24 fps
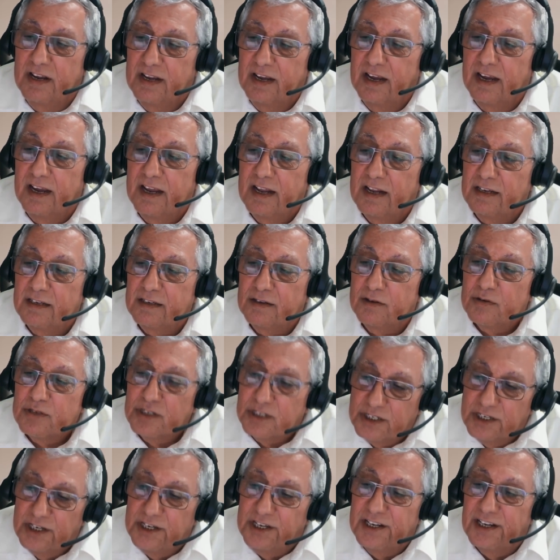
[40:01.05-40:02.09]
and
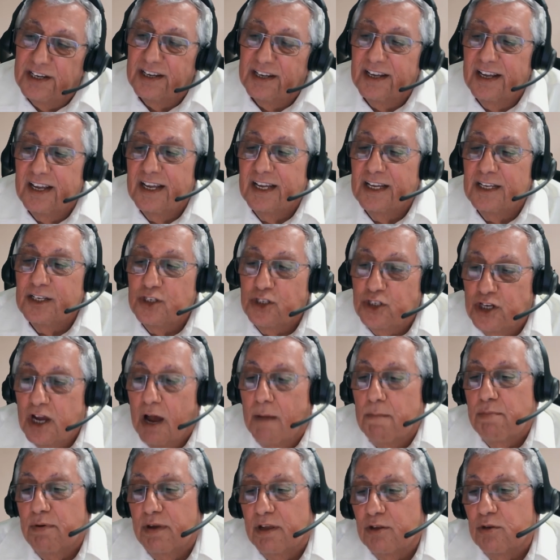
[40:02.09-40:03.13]
consider
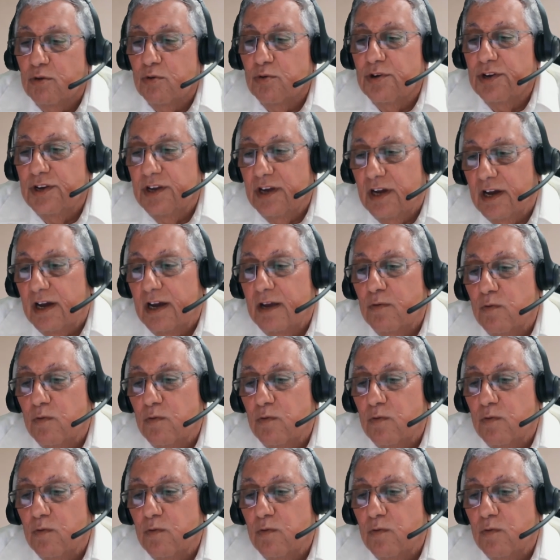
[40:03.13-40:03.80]
jumping to AI